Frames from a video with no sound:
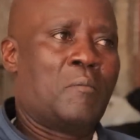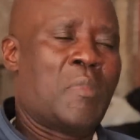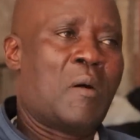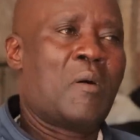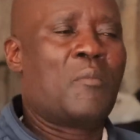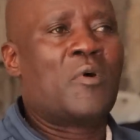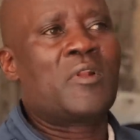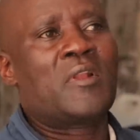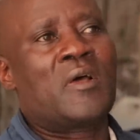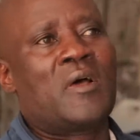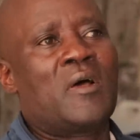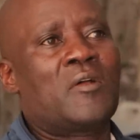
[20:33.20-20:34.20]
Baba
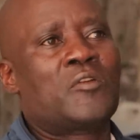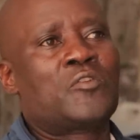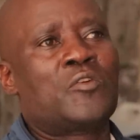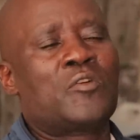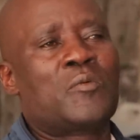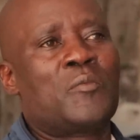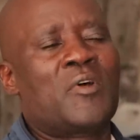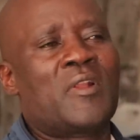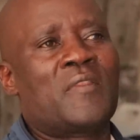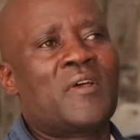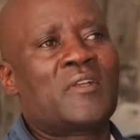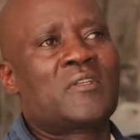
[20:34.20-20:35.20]
Mona told
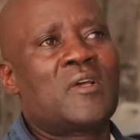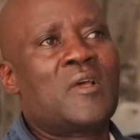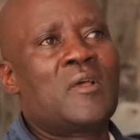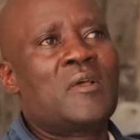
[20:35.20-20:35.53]
Mona that